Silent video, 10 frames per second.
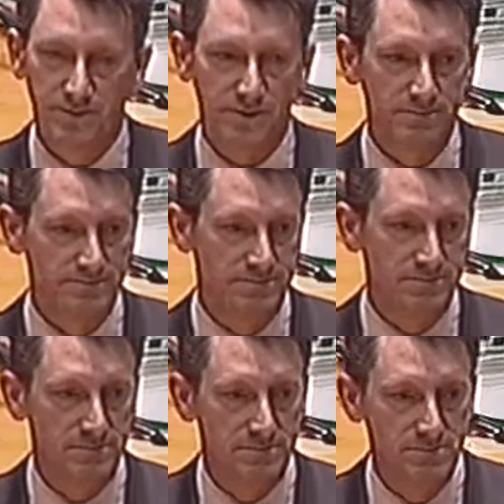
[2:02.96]
bill
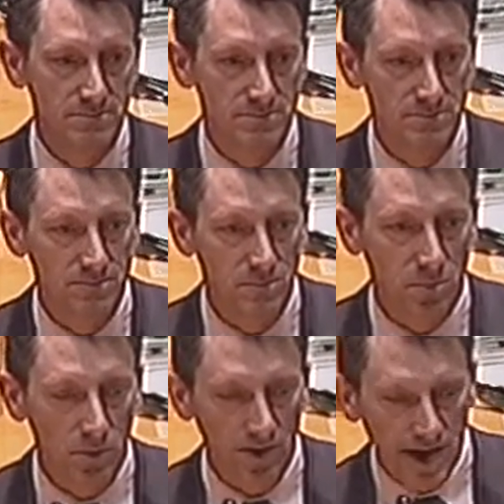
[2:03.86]

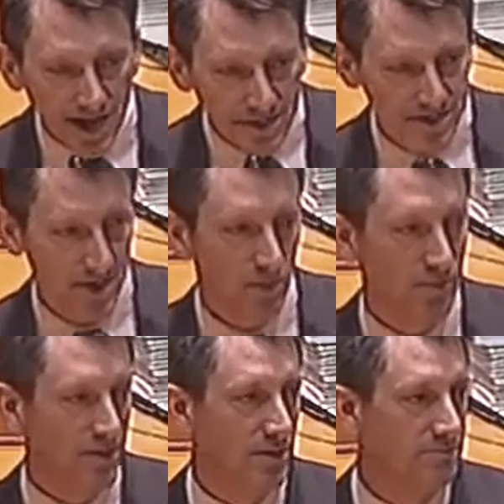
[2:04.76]
or an Excel
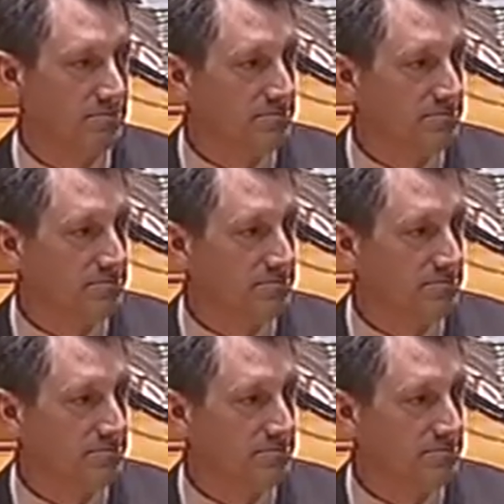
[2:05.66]
bill